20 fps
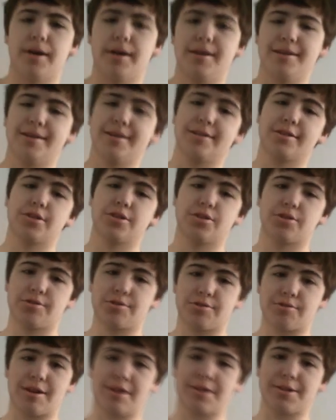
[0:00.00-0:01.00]
but it's
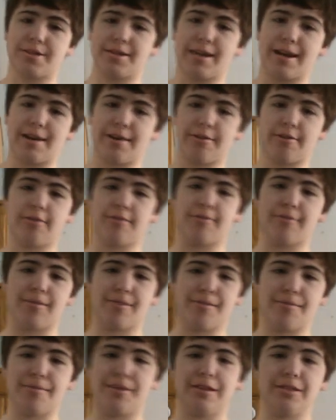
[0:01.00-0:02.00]
stretched out
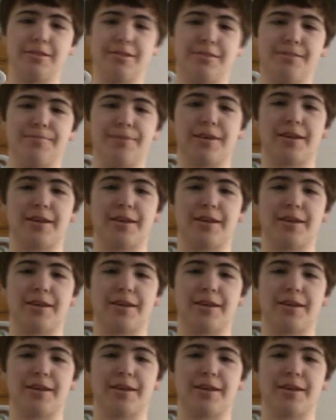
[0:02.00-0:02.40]
over the months